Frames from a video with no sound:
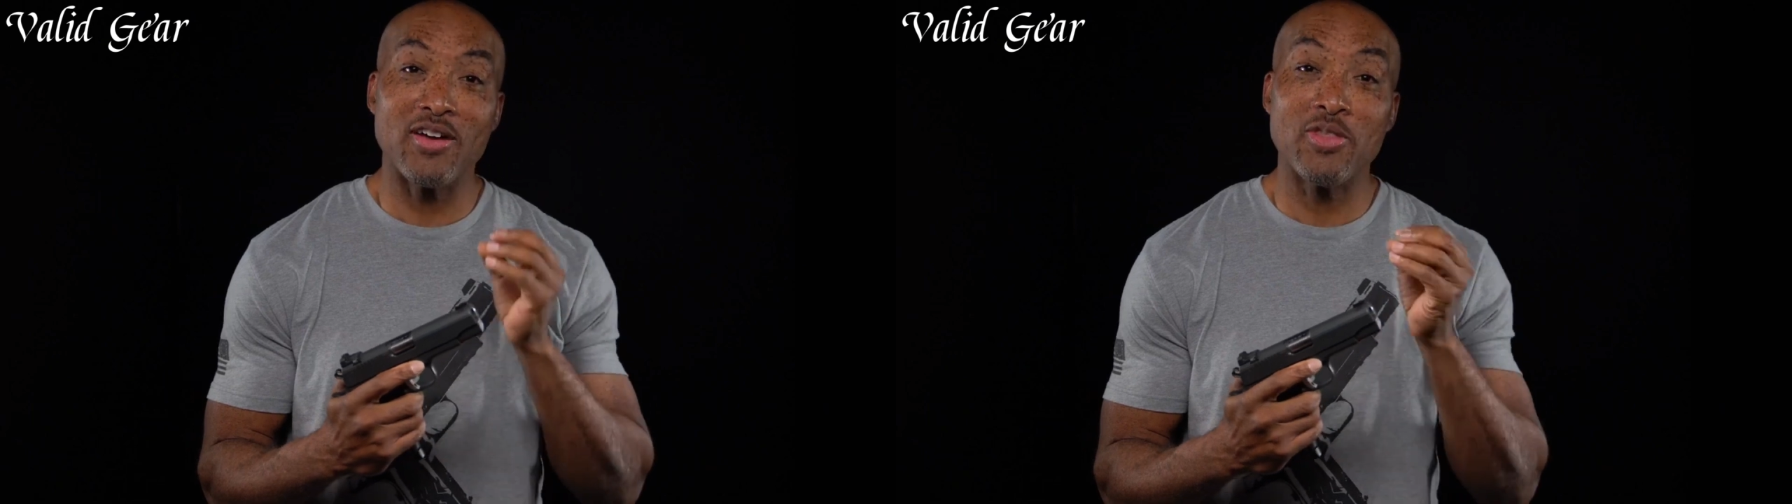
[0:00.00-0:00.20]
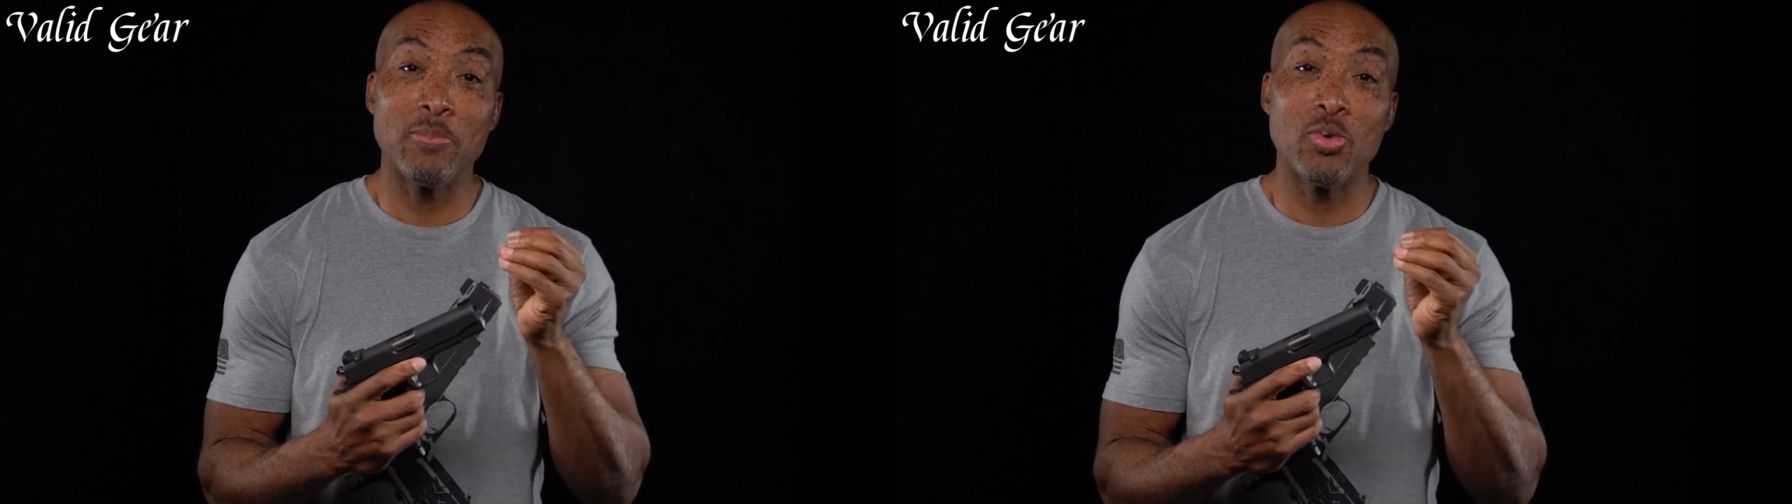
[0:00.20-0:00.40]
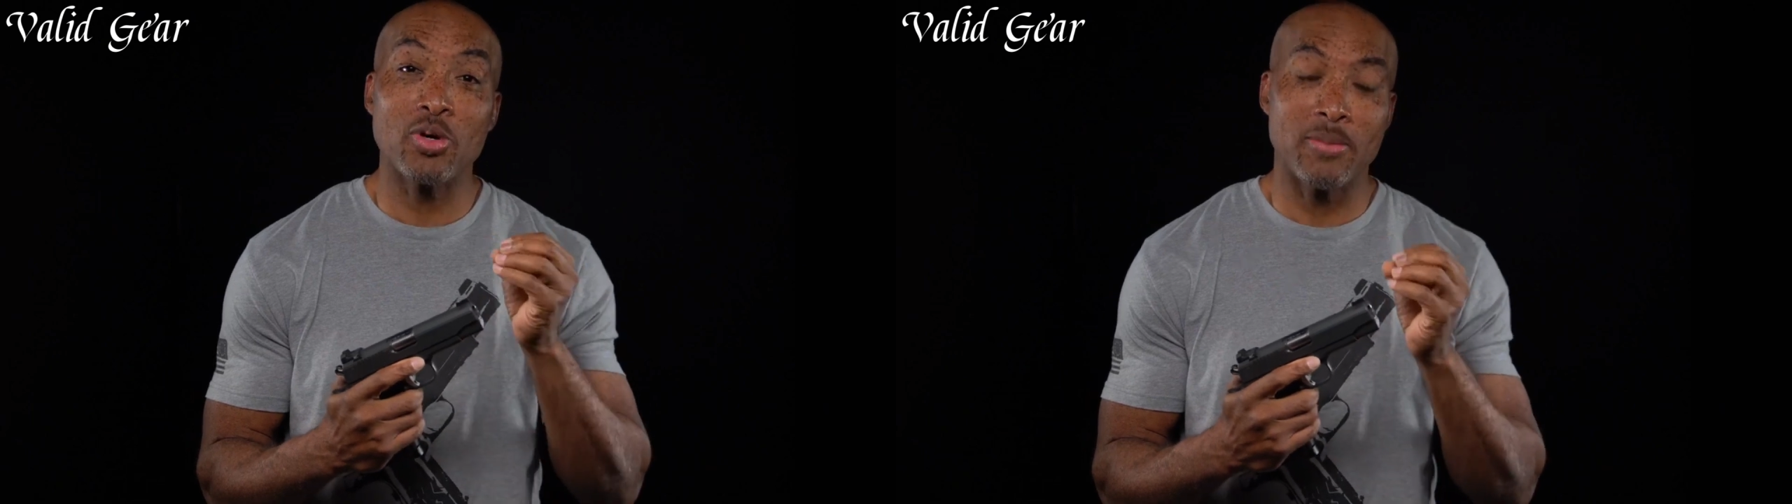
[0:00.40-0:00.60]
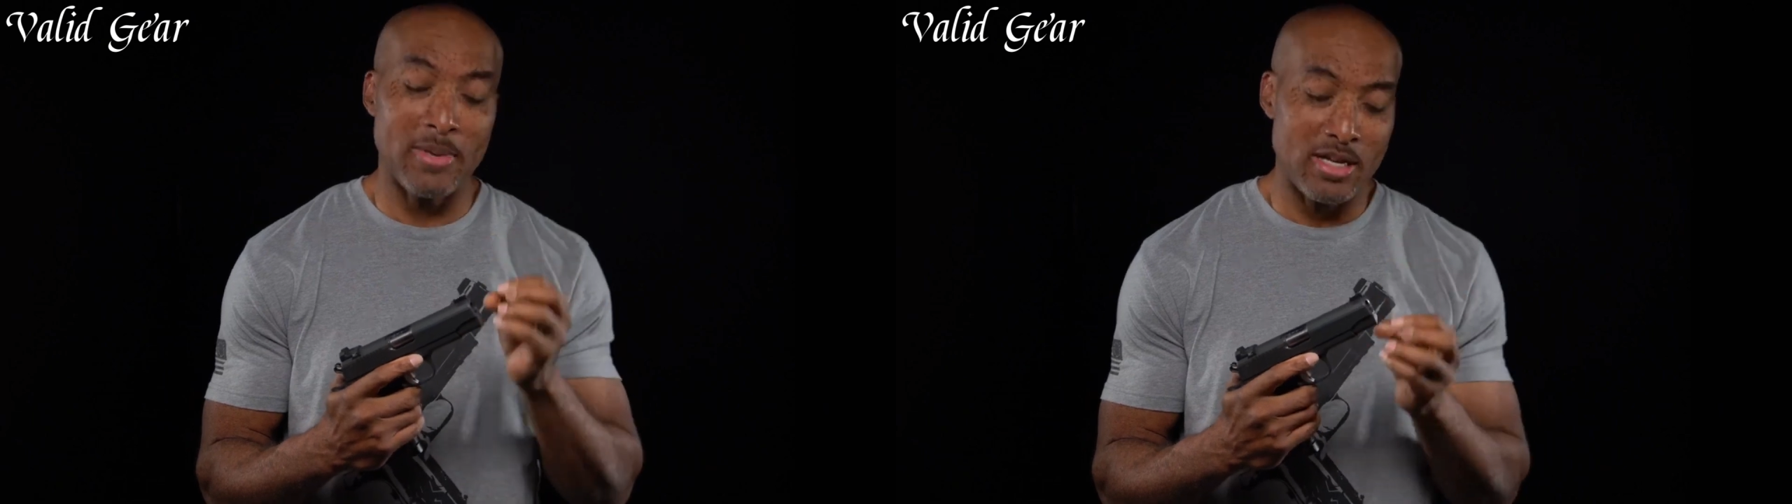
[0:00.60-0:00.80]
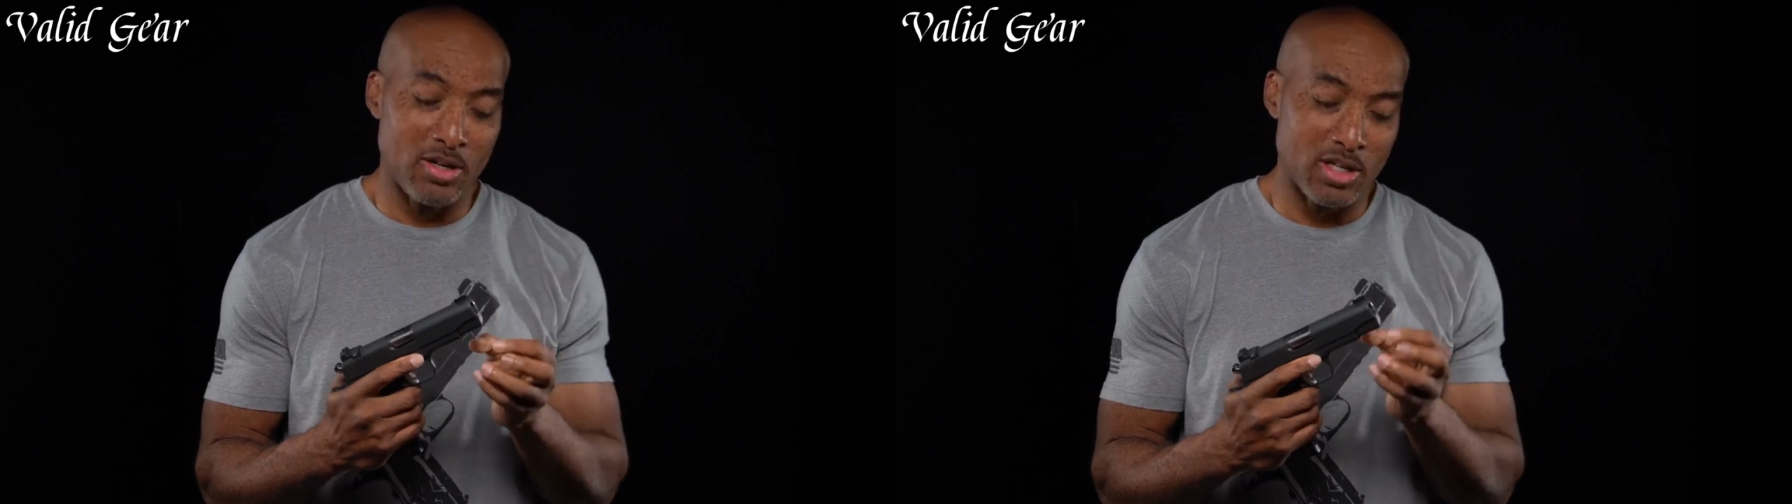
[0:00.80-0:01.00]
shooting.
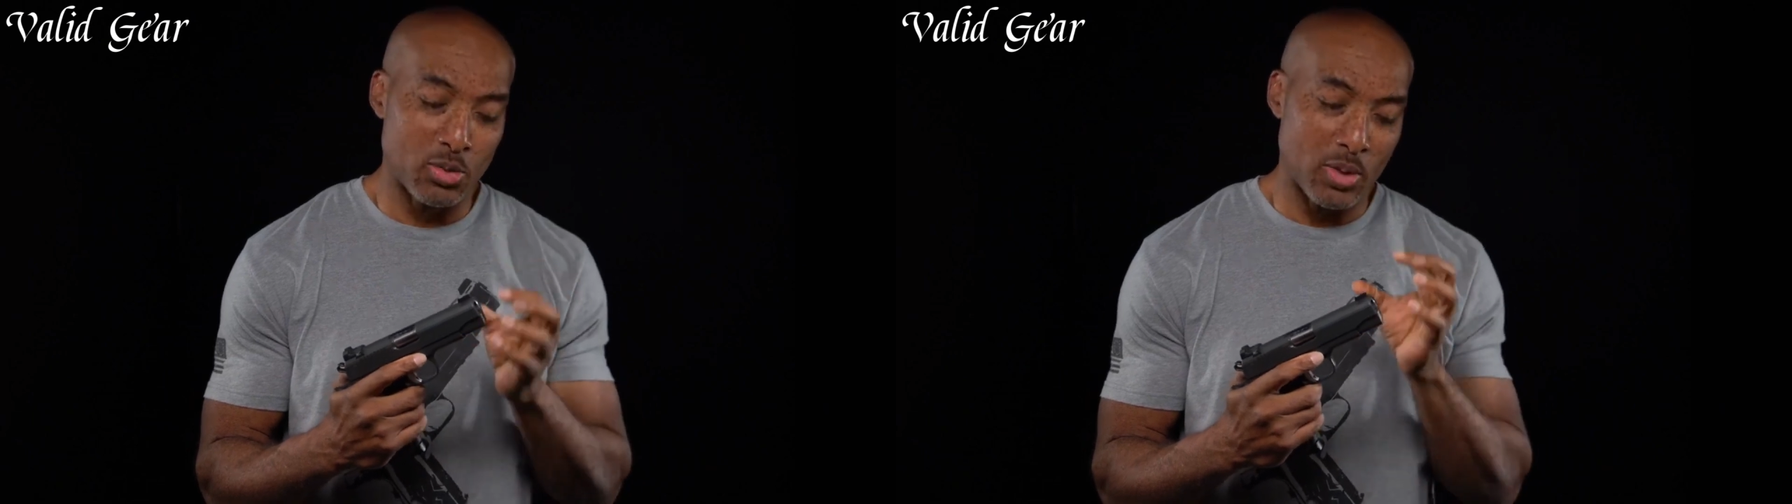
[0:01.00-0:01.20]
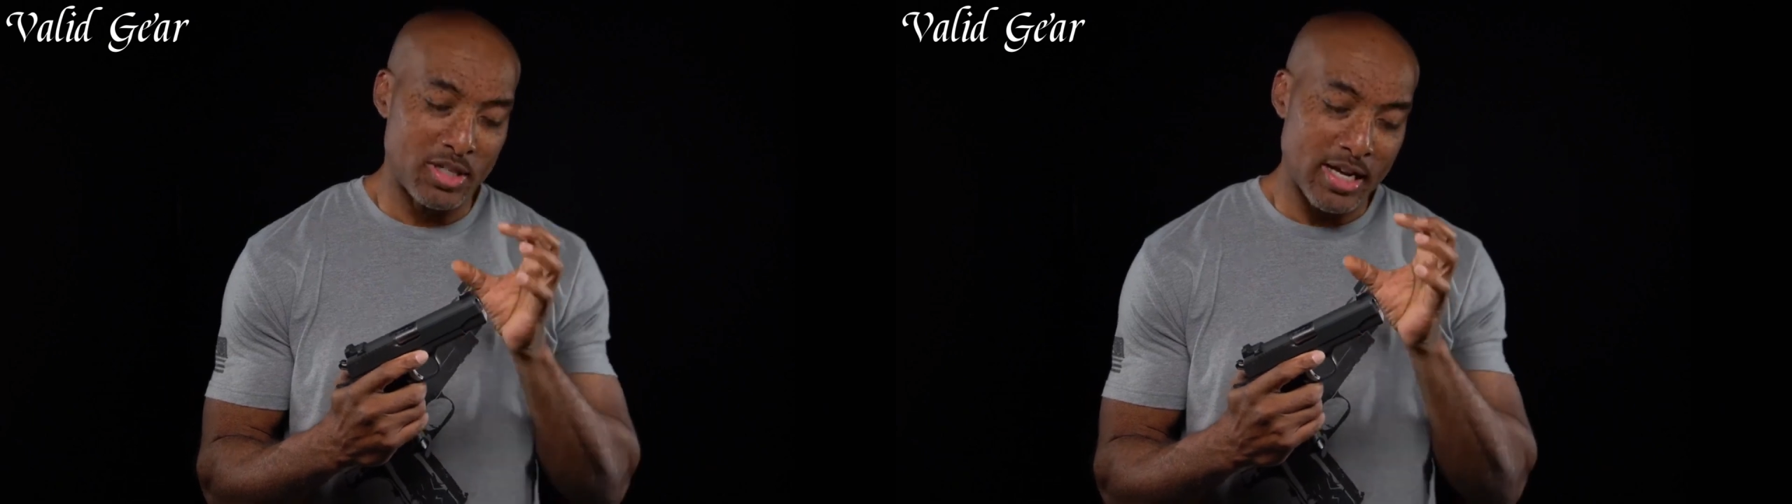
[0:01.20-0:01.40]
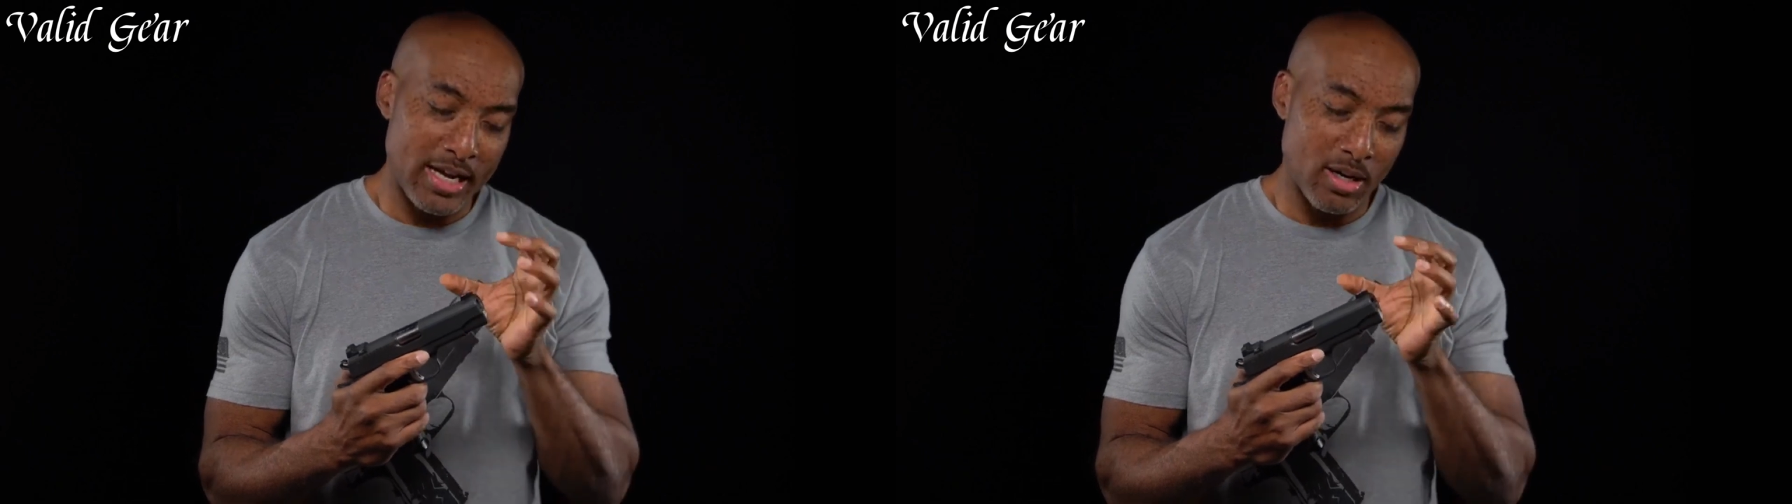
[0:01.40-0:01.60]
Its